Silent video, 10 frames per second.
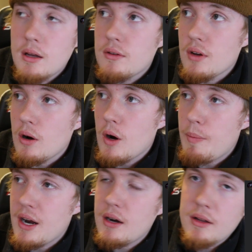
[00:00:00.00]
So
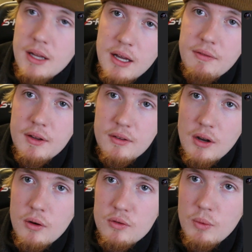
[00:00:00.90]
apparently if it
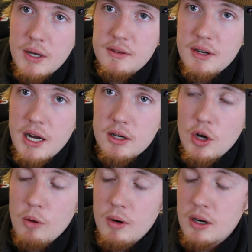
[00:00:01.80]
snows once in October,